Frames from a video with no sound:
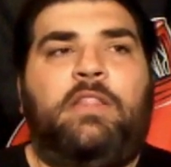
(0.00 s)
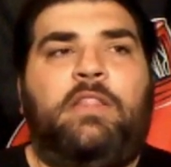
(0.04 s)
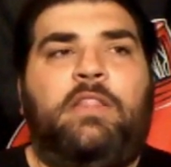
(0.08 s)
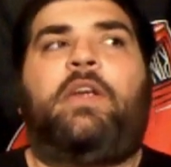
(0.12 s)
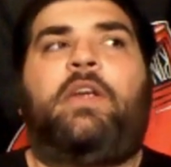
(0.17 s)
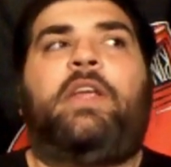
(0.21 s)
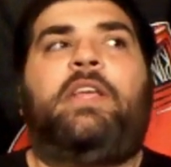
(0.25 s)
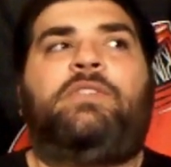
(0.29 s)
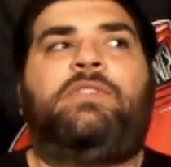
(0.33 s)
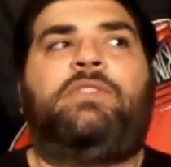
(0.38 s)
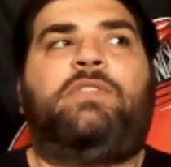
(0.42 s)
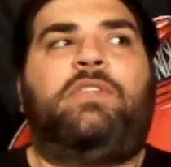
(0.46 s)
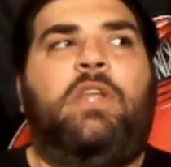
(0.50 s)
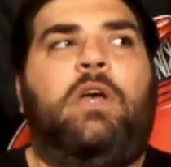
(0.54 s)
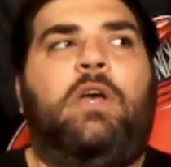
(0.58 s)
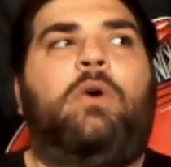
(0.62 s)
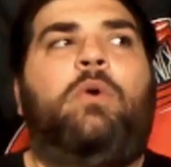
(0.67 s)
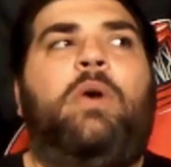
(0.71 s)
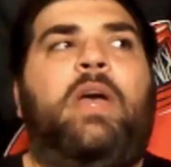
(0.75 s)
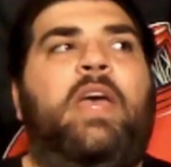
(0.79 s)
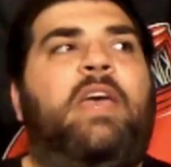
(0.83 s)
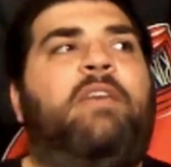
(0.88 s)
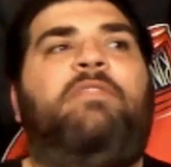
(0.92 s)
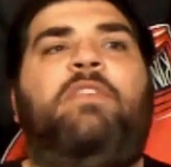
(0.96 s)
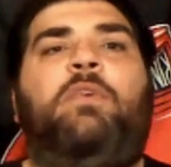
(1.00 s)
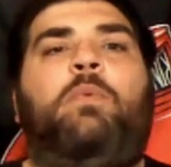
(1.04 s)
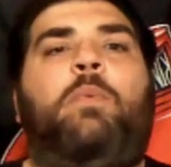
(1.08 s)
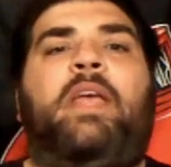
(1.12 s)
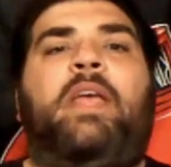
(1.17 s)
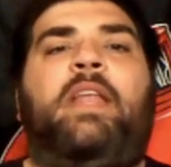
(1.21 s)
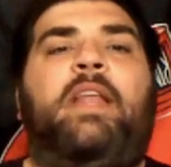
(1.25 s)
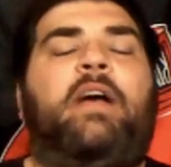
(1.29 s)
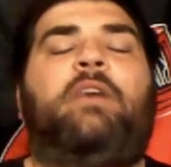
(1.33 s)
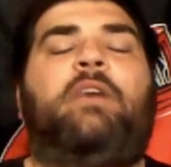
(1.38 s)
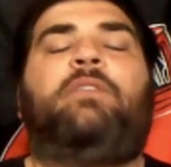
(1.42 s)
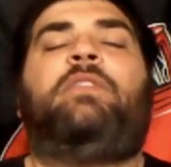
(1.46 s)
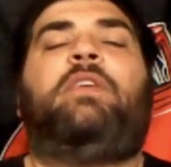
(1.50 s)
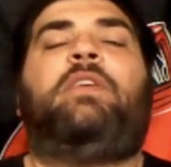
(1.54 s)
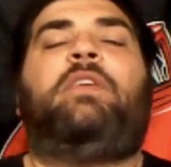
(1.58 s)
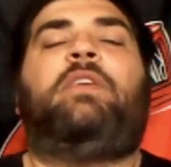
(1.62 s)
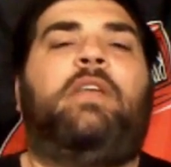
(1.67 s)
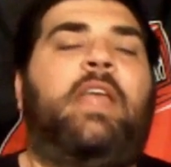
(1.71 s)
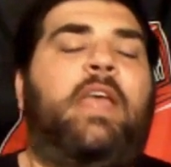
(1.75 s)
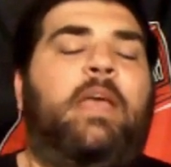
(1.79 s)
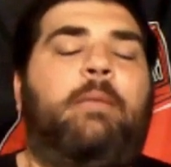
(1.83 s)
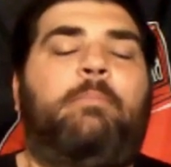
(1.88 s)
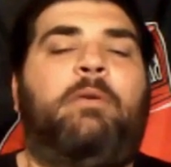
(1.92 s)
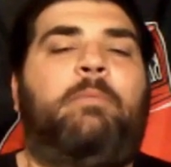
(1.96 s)
There is no heavyweight out
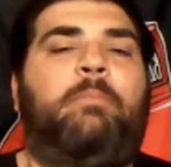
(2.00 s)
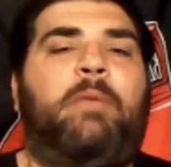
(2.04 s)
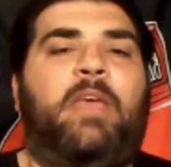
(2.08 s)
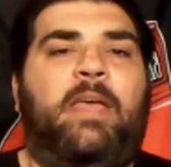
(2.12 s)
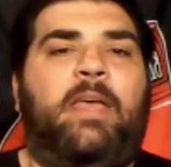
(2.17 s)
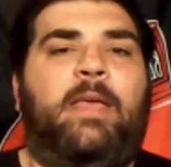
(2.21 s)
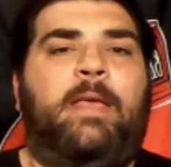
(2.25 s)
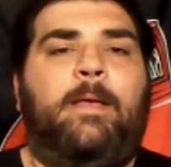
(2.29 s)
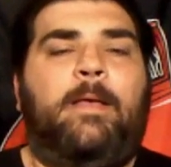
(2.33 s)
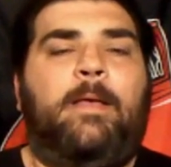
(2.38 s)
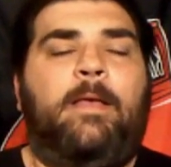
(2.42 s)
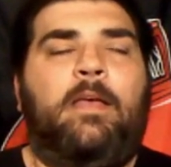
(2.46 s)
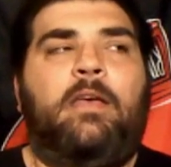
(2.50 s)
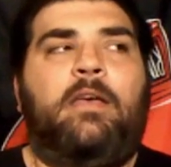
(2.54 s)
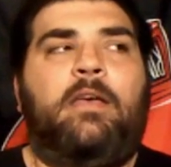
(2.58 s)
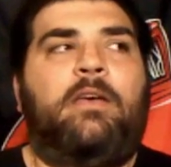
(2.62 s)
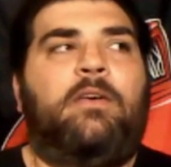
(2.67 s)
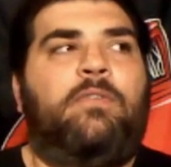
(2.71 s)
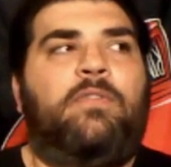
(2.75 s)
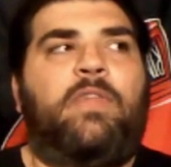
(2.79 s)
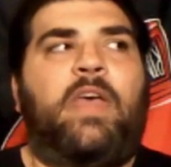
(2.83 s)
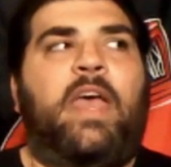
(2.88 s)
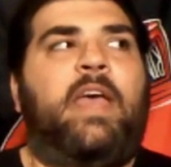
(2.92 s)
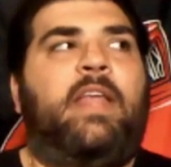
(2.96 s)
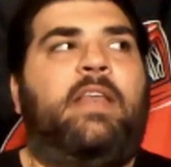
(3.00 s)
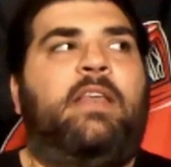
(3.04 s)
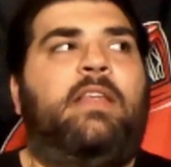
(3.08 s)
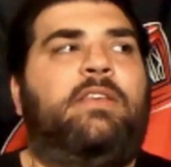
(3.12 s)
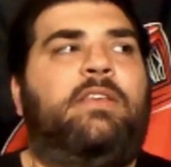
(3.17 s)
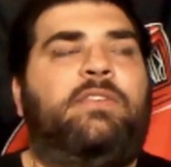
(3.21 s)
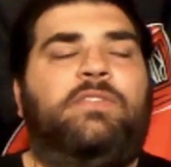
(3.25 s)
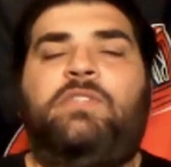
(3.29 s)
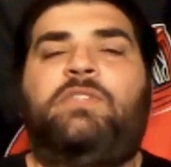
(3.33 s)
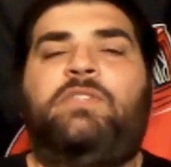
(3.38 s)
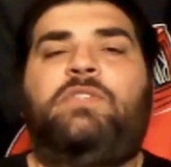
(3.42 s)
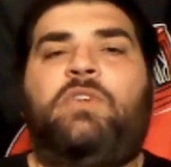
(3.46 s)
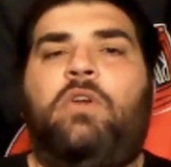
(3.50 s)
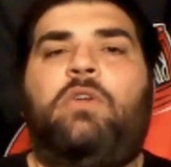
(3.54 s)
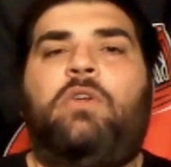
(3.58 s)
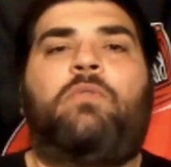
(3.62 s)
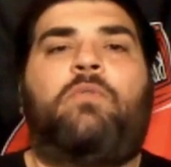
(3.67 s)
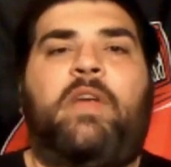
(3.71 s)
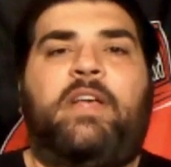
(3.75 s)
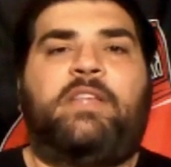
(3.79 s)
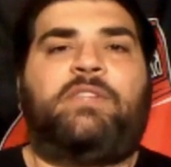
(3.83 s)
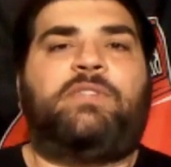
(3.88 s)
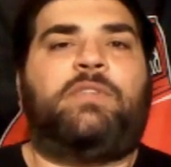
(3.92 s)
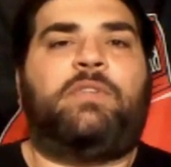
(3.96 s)
there in MMA that is as good
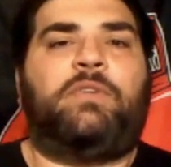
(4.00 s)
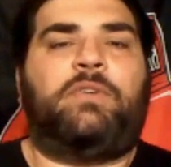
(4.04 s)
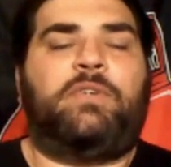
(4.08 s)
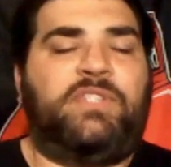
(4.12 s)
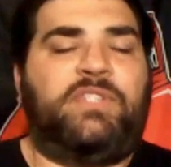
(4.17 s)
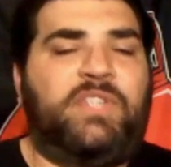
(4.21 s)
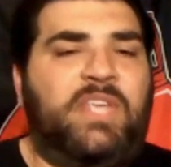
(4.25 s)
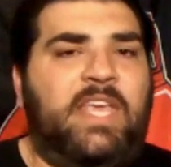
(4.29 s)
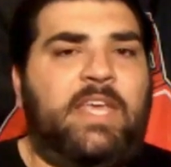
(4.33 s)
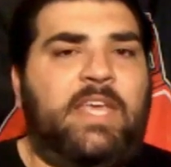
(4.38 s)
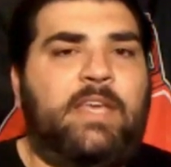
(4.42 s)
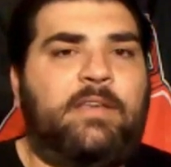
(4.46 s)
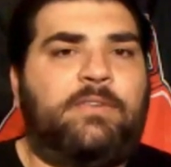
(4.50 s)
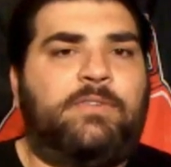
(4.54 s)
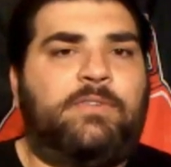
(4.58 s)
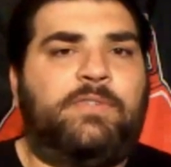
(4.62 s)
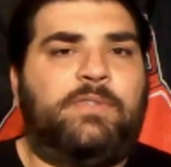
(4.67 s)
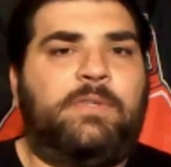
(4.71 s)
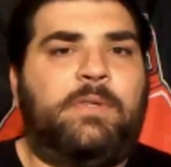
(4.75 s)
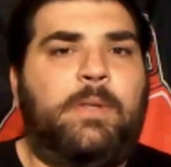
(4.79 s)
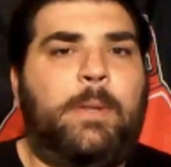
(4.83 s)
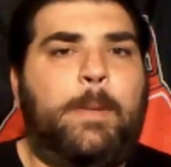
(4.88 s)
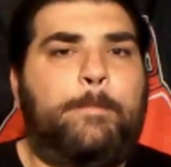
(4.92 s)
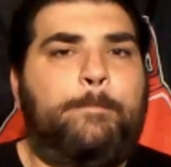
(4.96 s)
a wrestler as he is.